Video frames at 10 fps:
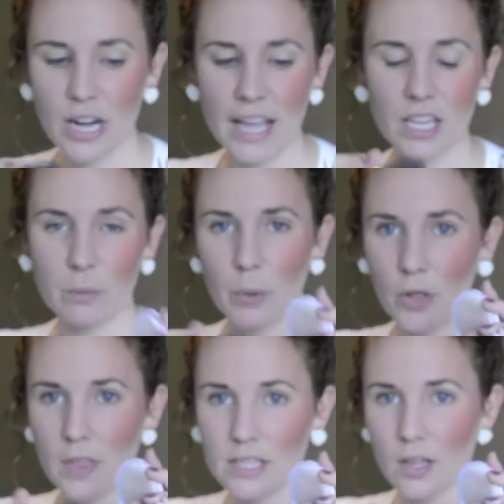I can
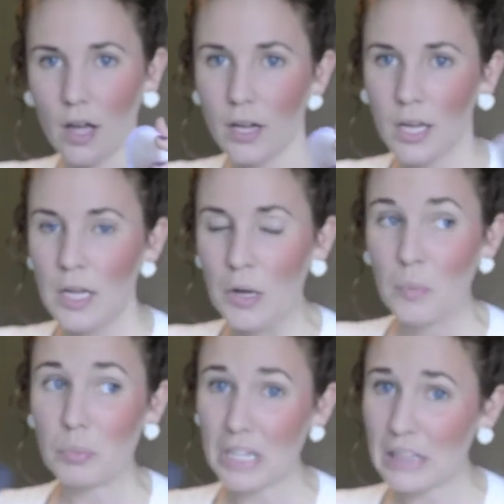put this on
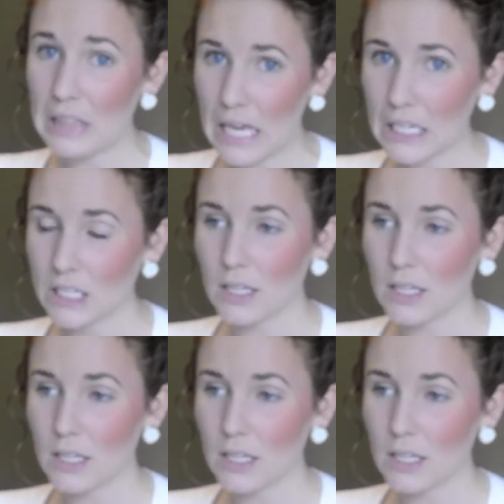pretty thick,